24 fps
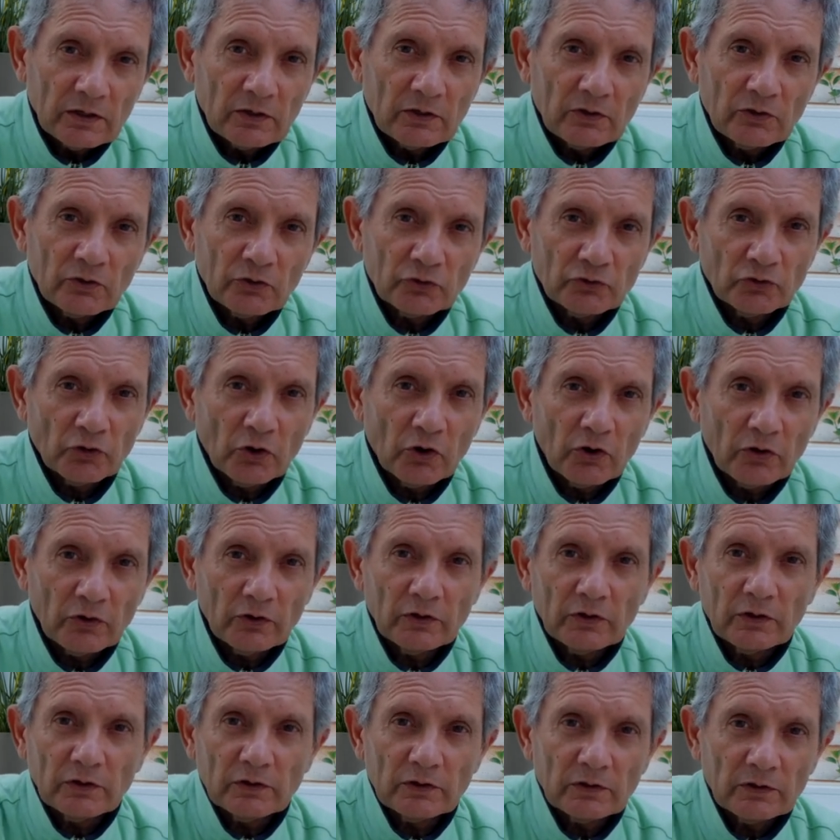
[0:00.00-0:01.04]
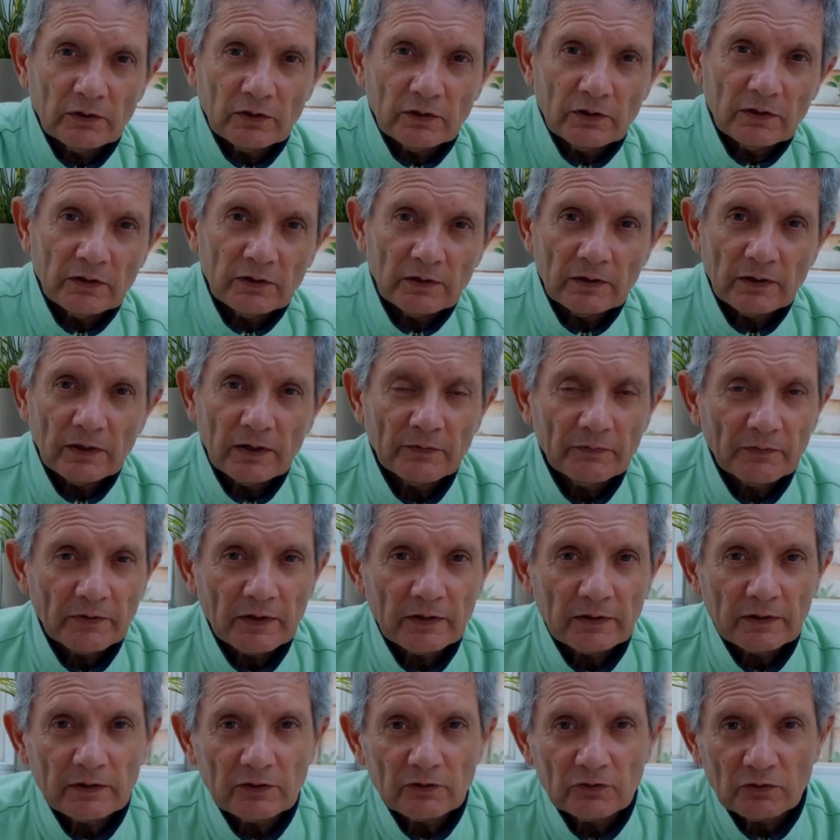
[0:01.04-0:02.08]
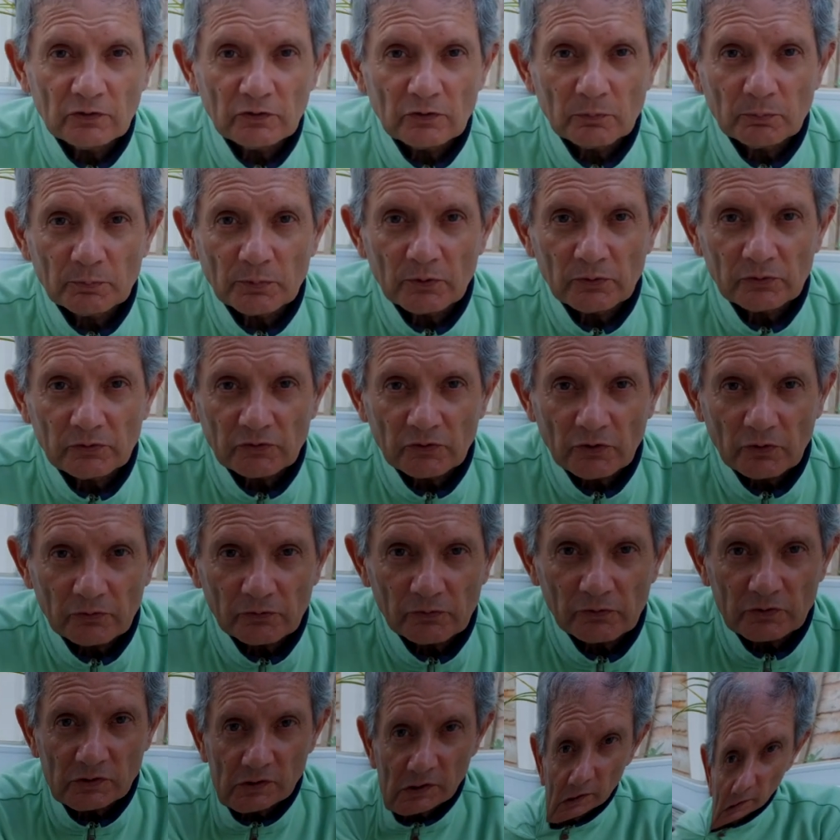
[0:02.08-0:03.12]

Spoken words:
your shot, and then into your post-shot routine.